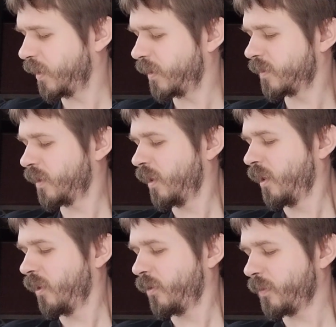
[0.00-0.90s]
is
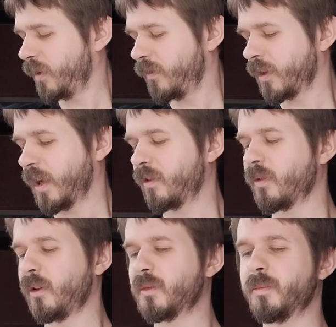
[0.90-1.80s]
3 Forgotten
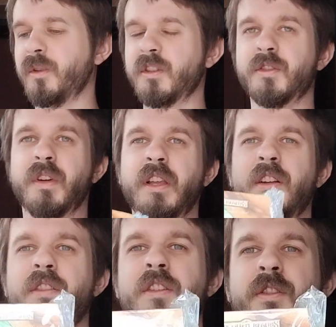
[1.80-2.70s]
Realms books right
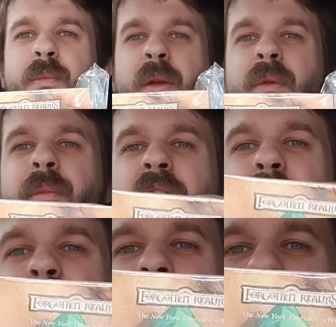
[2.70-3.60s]
here. These are
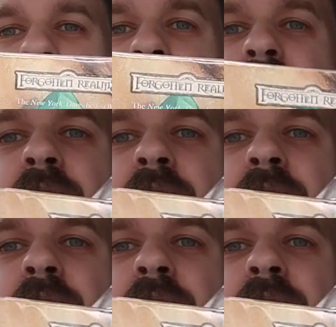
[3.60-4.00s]
paperback books.